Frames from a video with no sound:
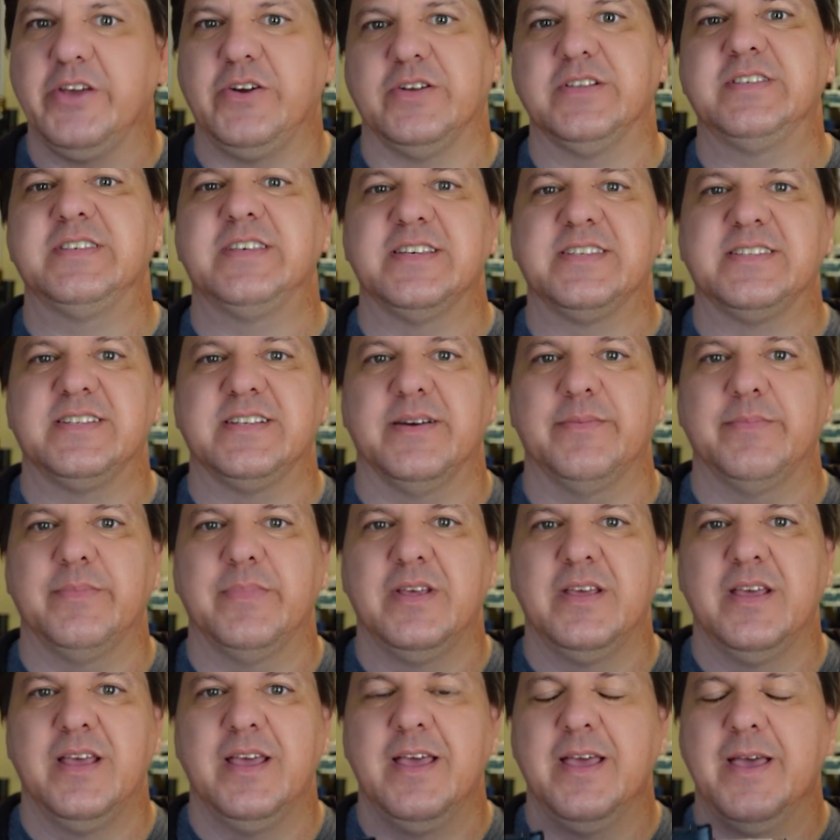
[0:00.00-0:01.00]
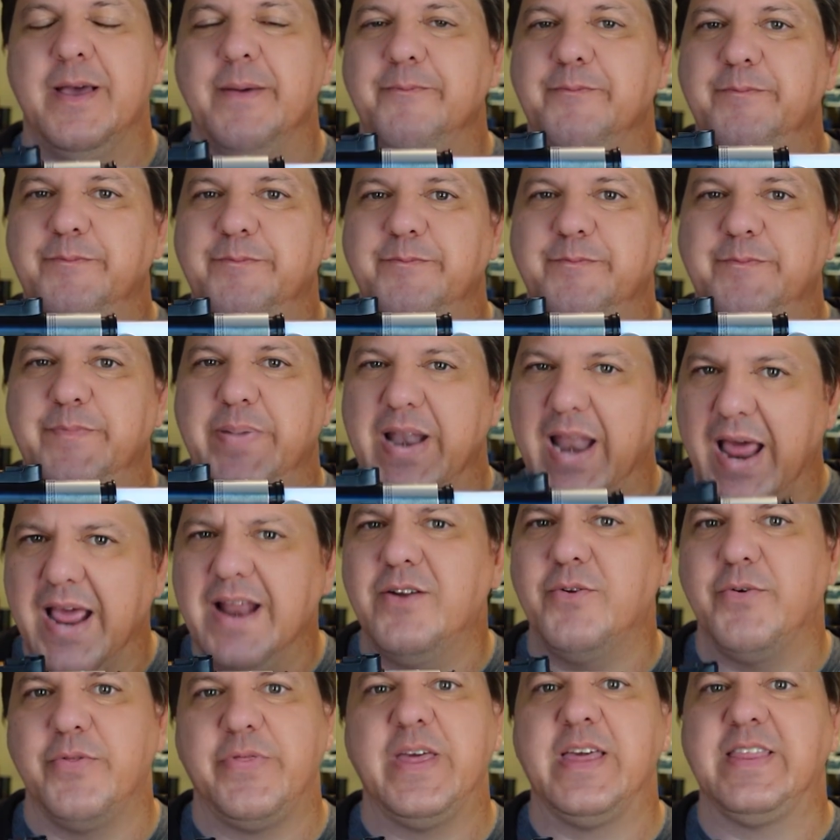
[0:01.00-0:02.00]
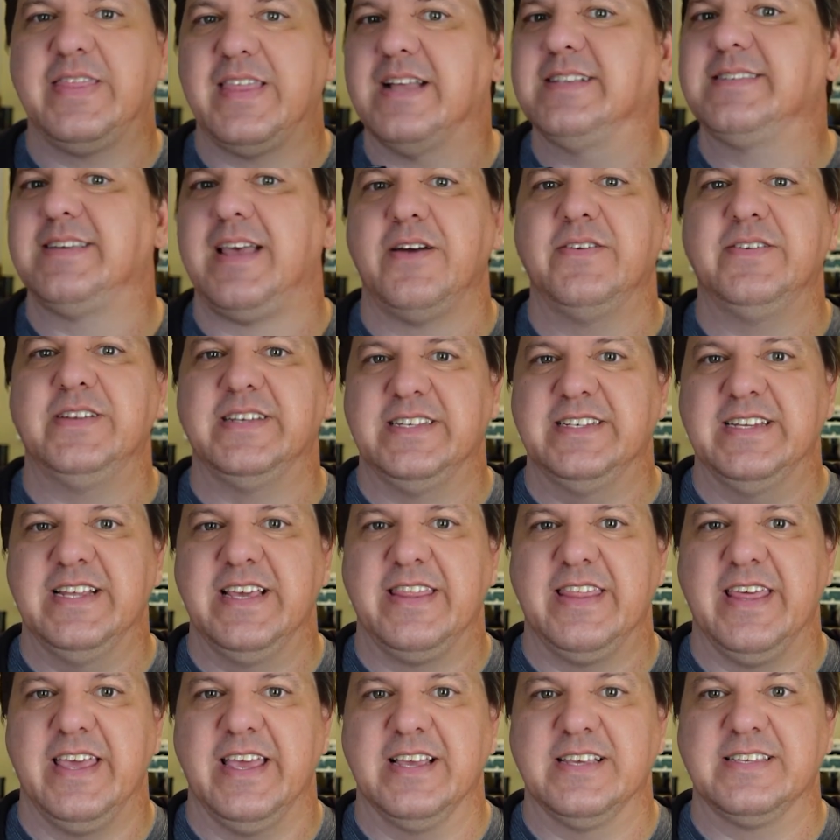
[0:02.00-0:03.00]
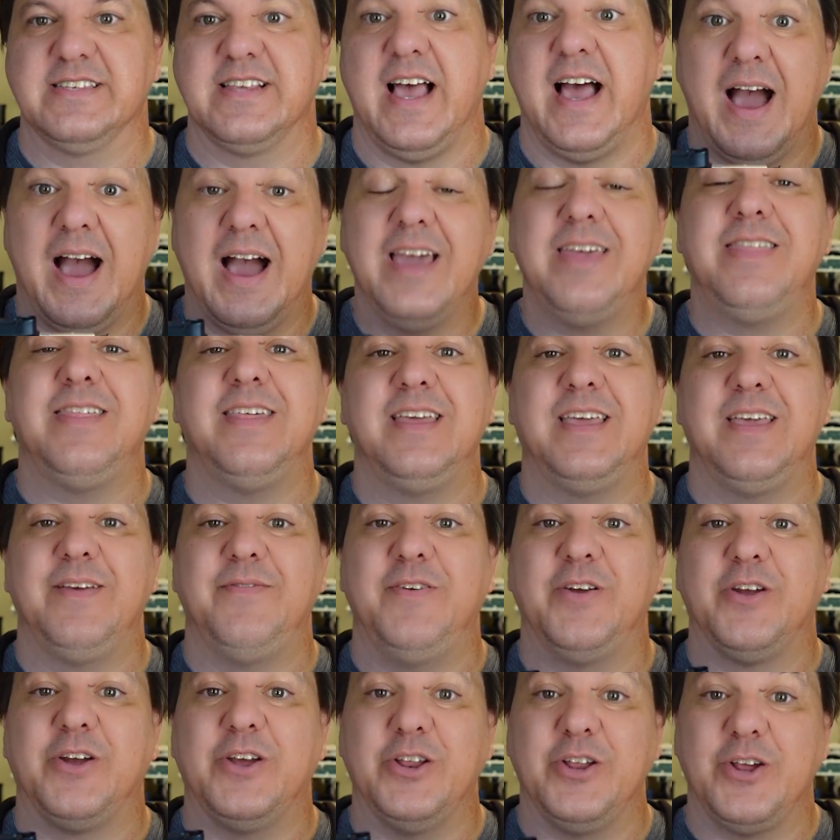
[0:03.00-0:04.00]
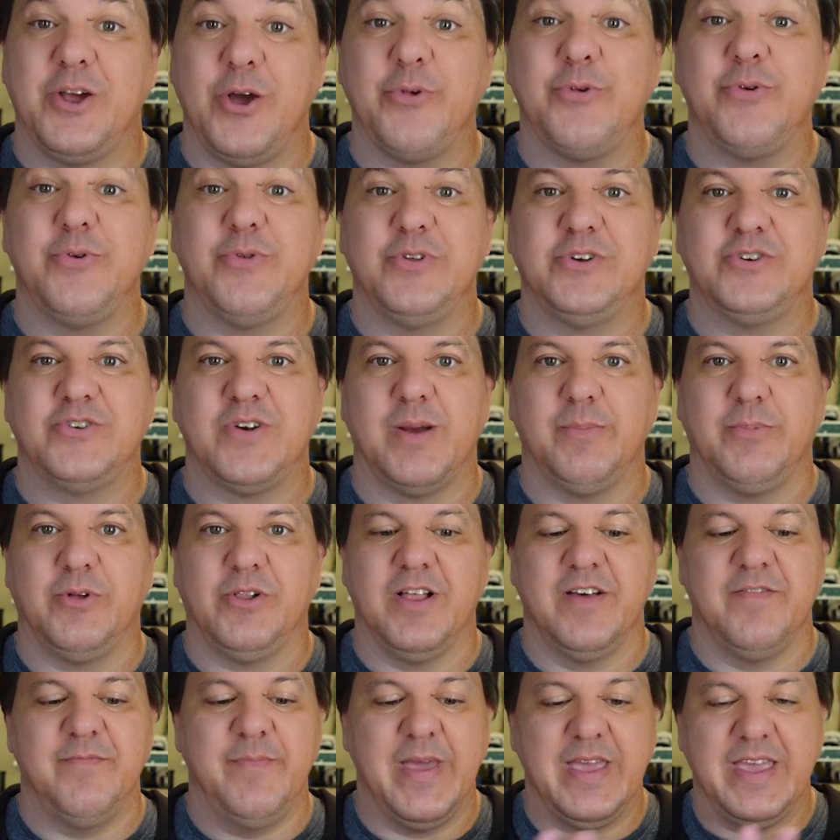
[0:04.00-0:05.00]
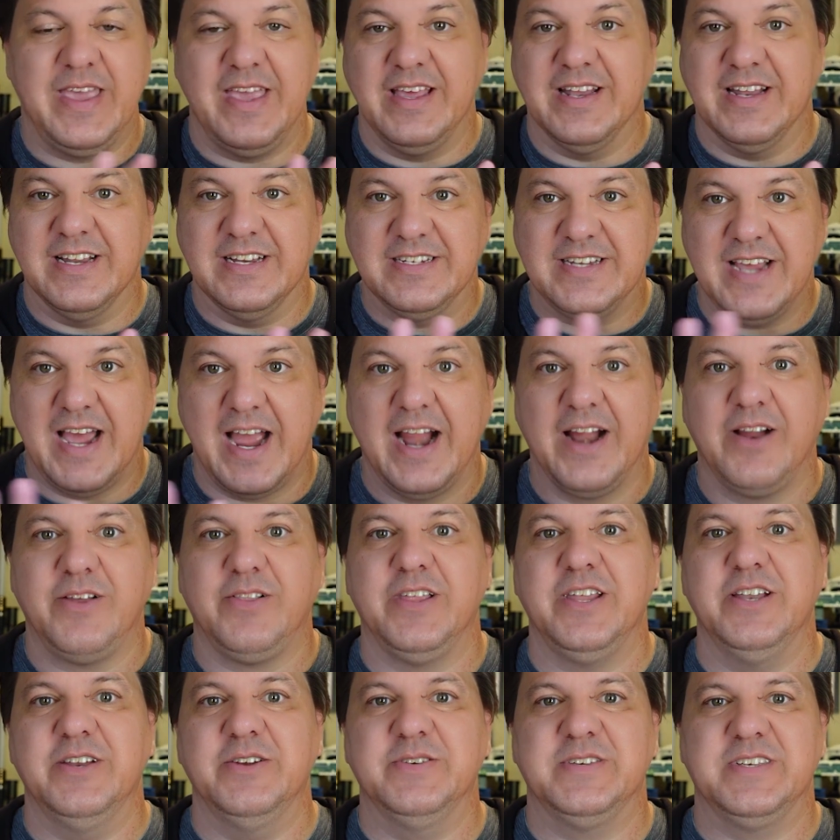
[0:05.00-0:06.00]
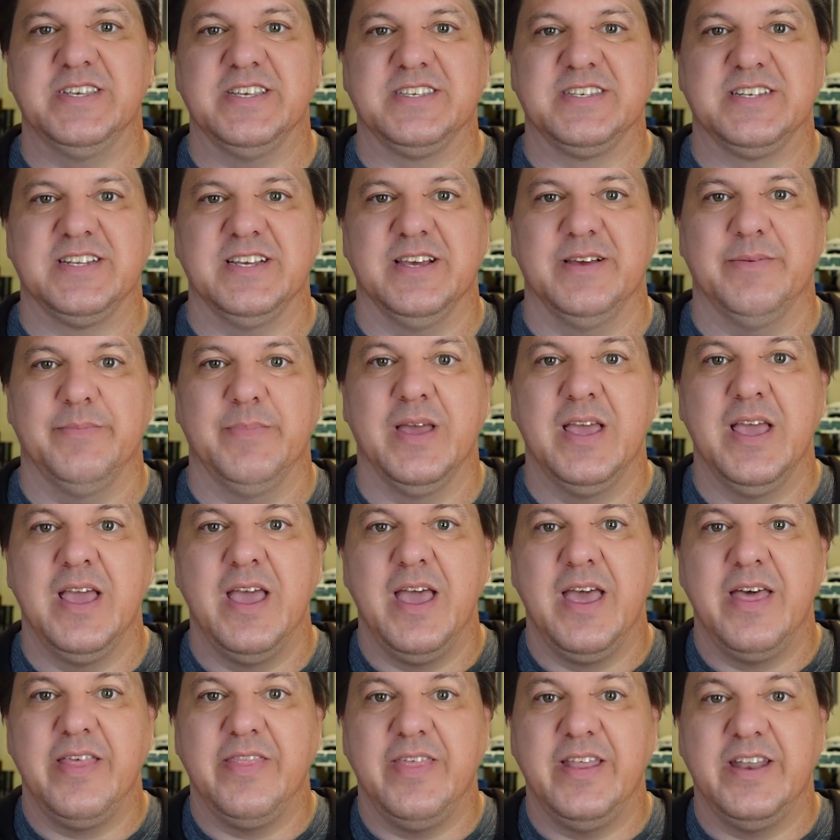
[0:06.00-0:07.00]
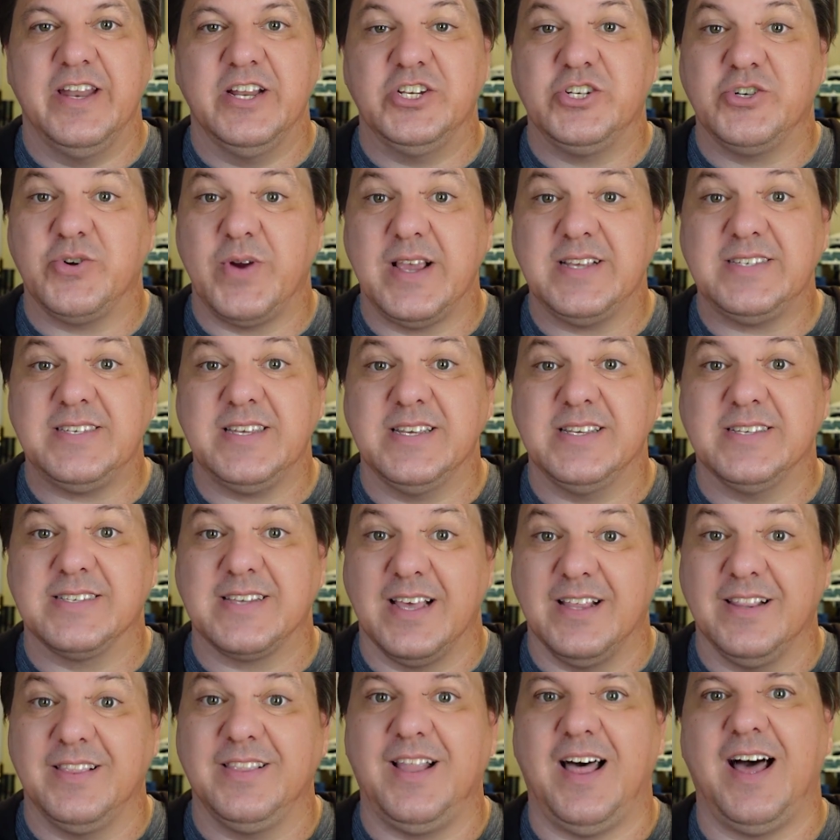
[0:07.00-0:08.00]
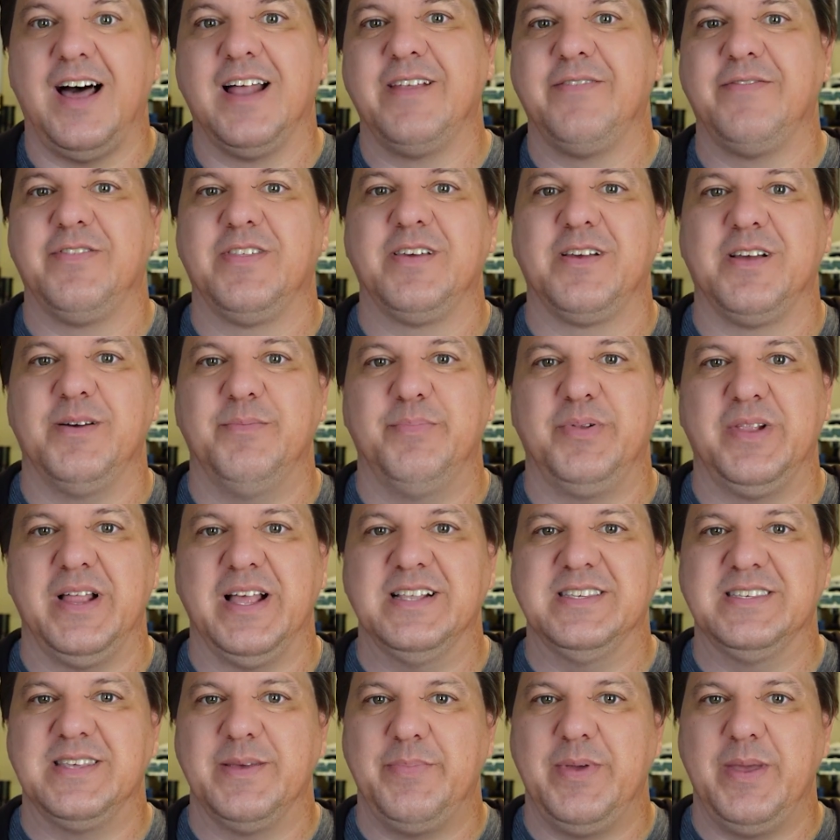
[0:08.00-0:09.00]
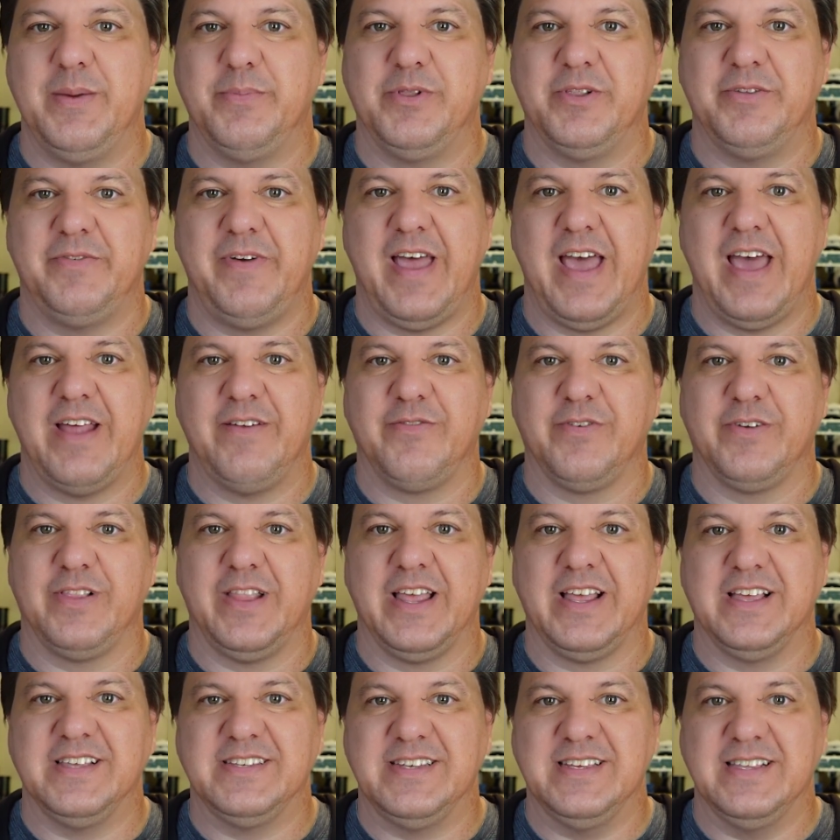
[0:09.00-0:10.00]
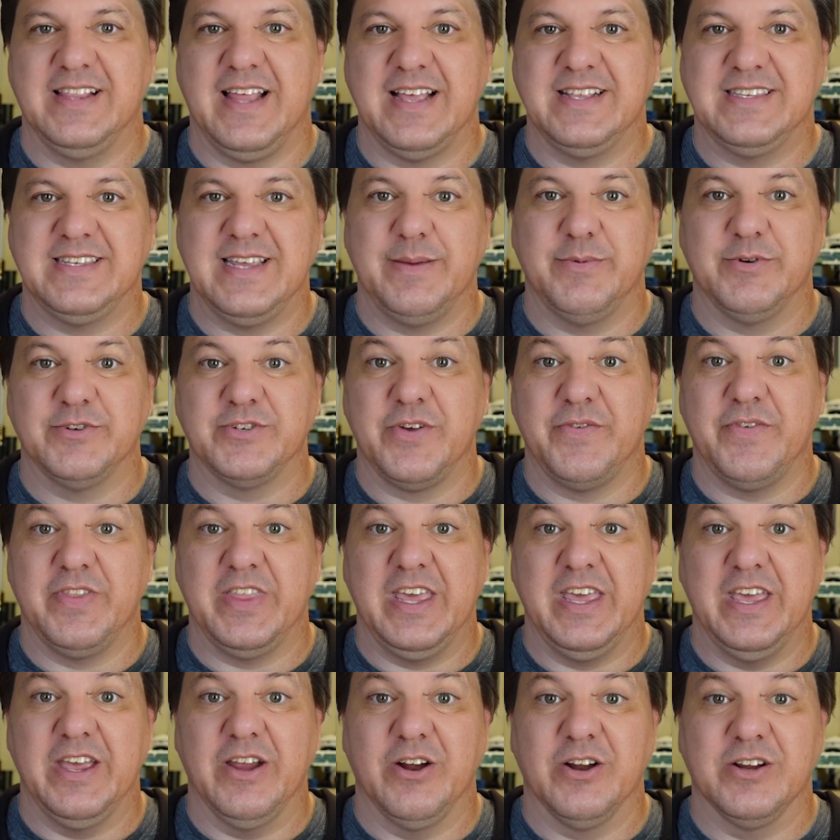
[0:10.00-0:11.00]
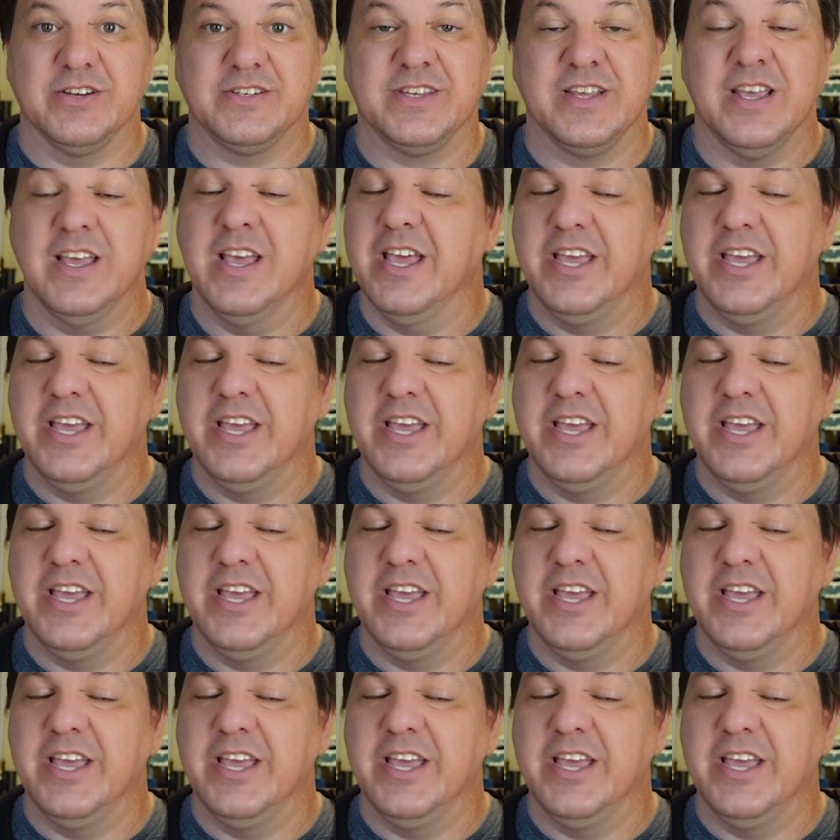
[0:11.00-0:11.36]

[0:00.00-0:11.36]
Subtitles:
good system. But I don't think that's how Disney thinks. I think if you're going to go through the trouble of making an entirely new system that addresses a lot of the complaints that people have had for Legacy lightsabers over the years,